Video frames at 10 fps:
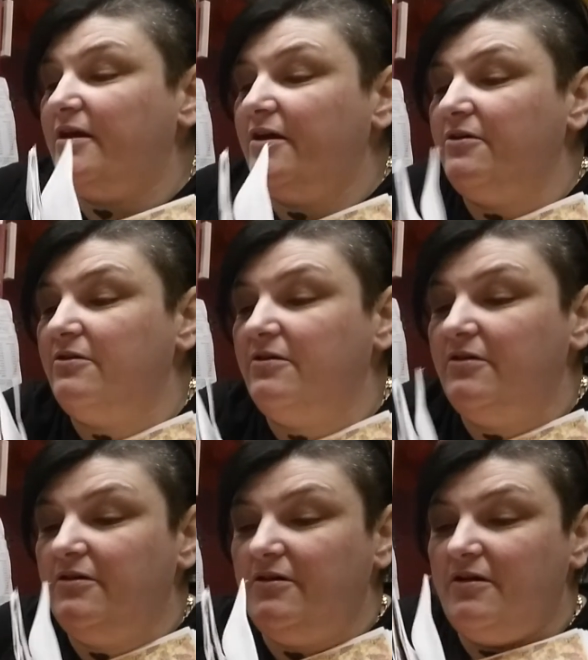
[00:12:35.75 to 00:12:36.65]

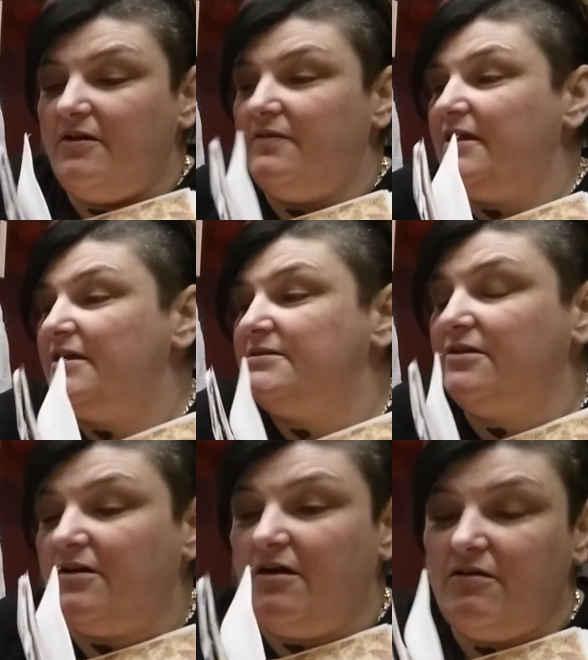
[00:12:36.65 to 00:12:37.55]
out? These
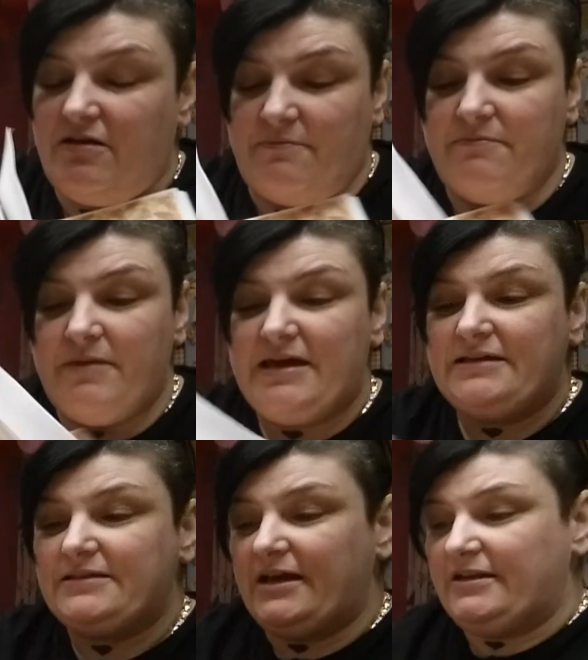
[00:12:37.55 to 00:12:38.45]
are
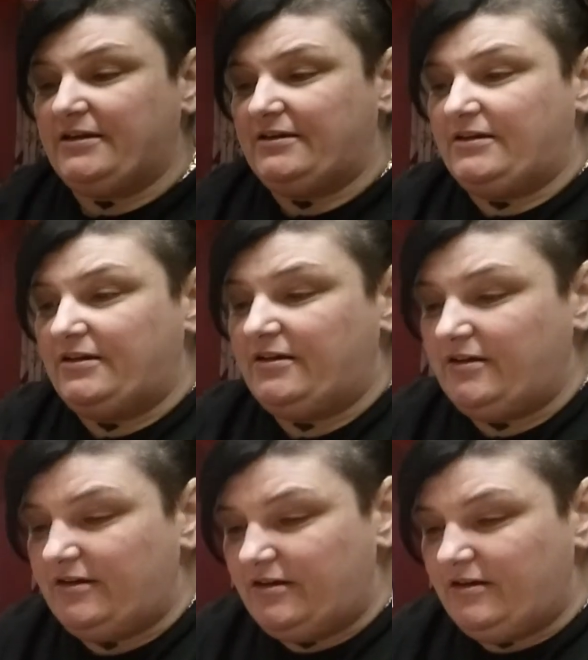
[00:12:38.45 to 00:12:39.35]
amazing.
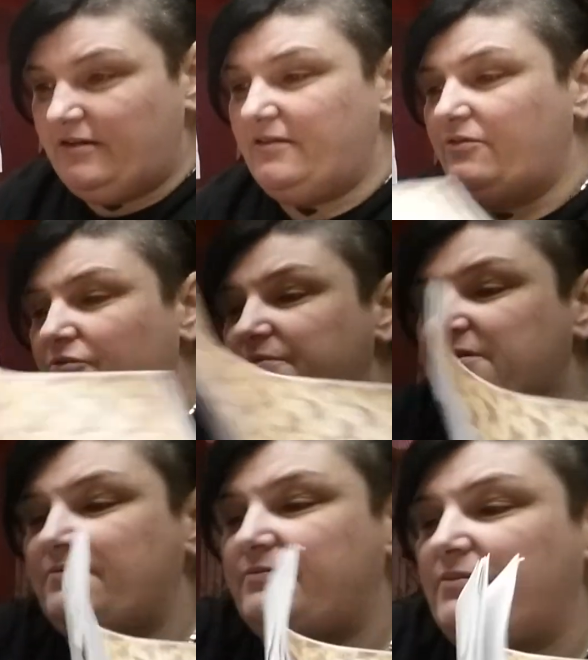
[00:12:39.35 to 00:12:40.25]

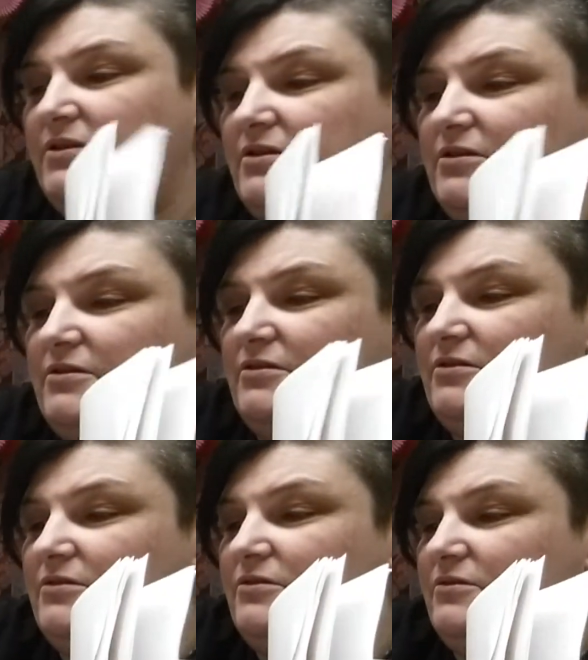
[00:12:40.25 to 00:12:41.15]
Oops
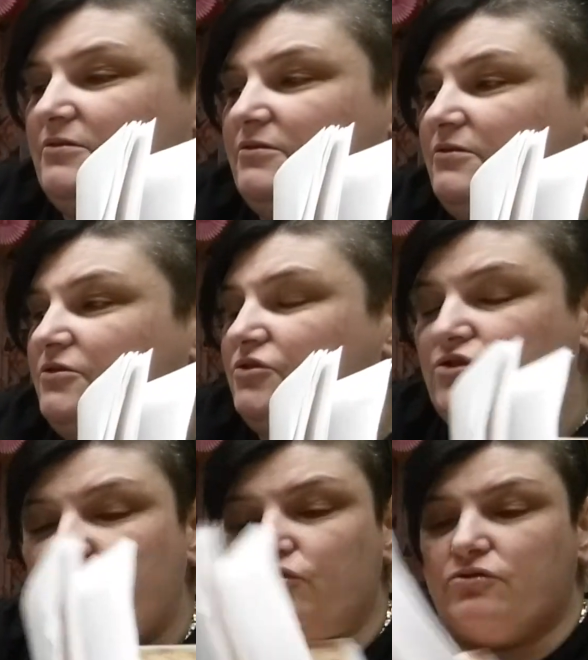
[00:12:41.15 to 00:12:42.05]

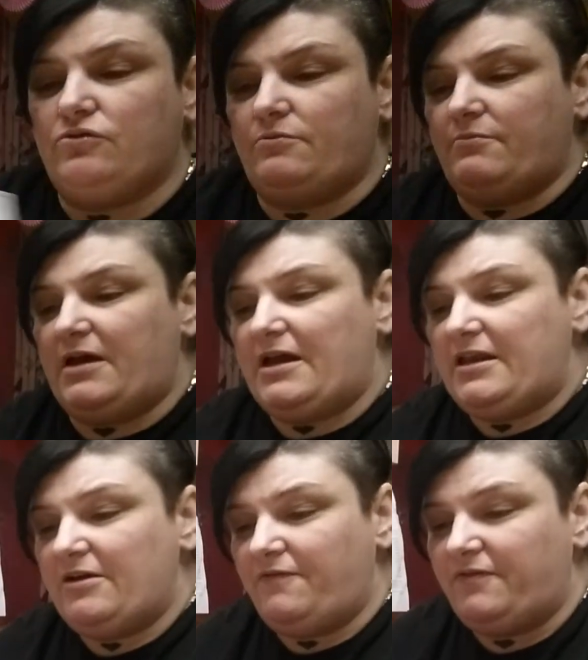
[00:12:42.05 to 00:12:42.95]
so
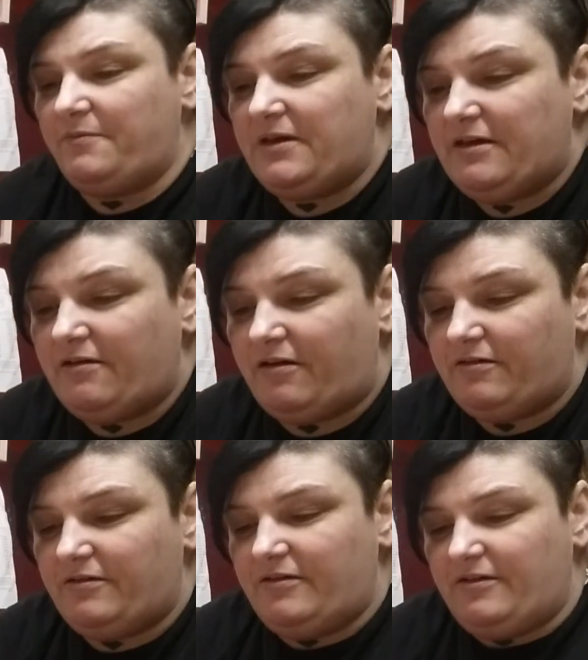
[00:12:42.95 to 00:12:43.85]
many of them here.
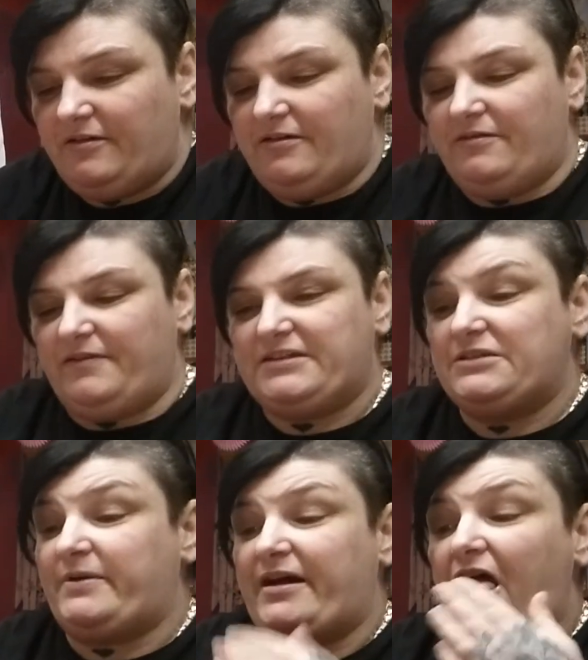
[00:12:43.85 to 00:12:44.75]
This
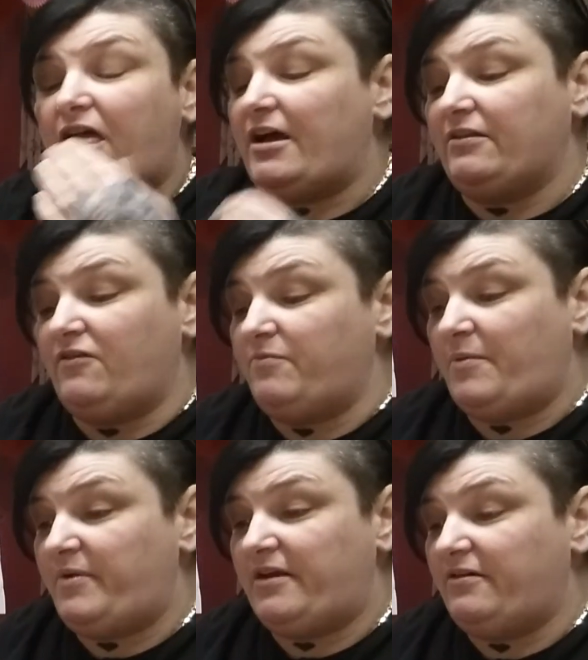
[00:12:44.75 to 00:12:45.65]
is why I, I love my
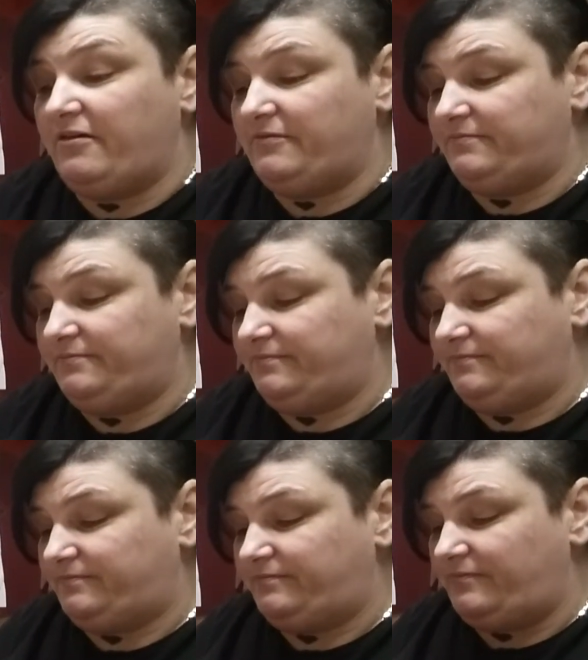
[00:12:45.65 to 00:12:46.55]
printer.
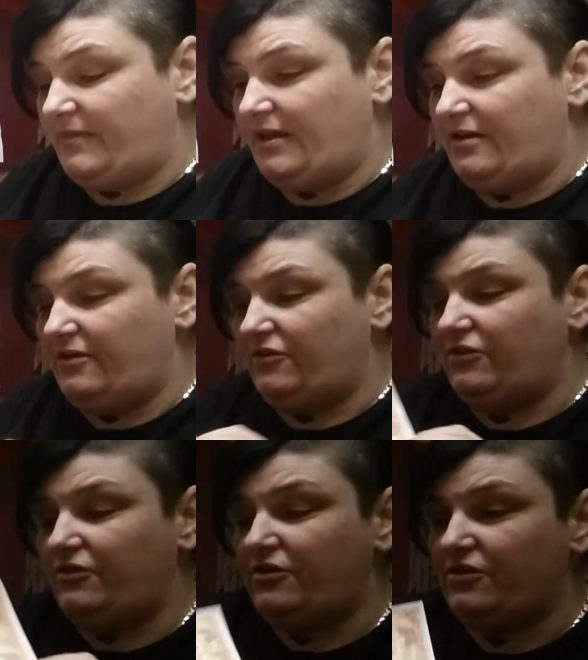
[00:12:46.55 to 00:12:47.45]

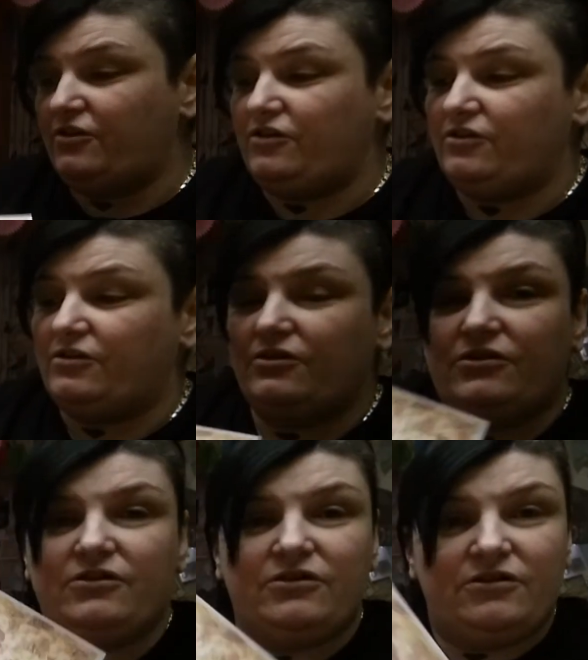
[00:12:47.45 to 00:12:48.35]
Look.
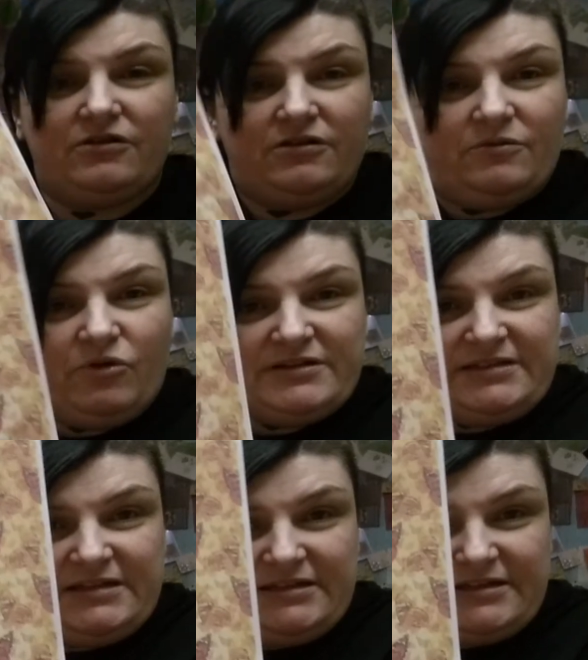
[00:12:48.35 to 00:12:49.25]
What
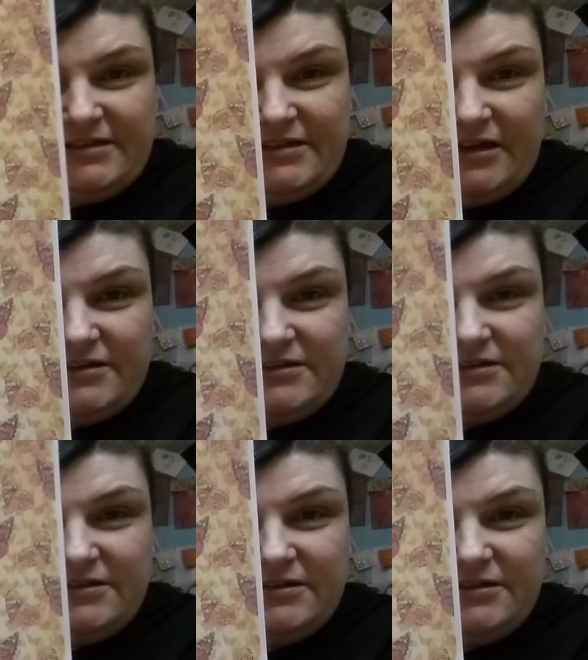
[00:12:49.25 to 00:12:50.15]
CD is this?